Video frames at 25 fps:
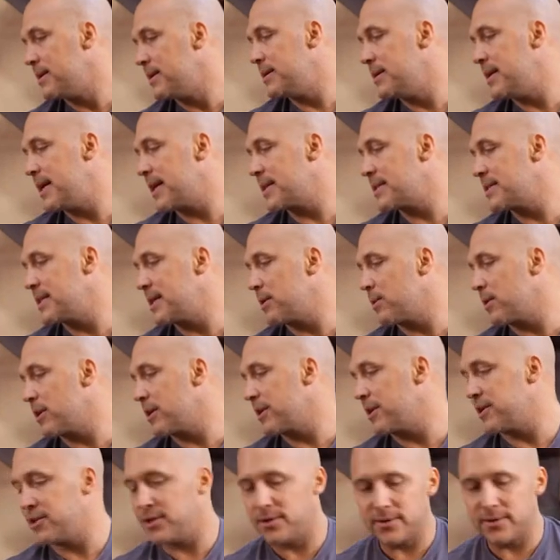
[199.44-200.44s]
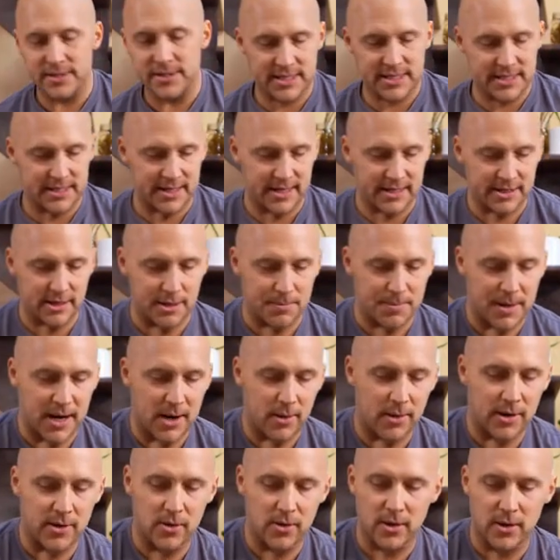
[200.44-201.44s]
Next thing we're gonna do is connect our
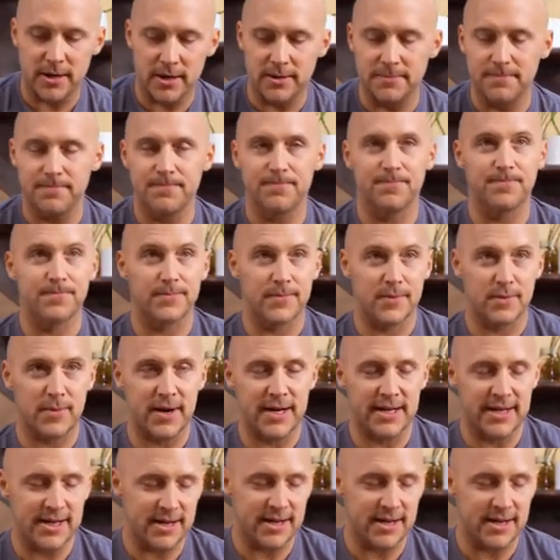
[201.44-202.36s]
power cord right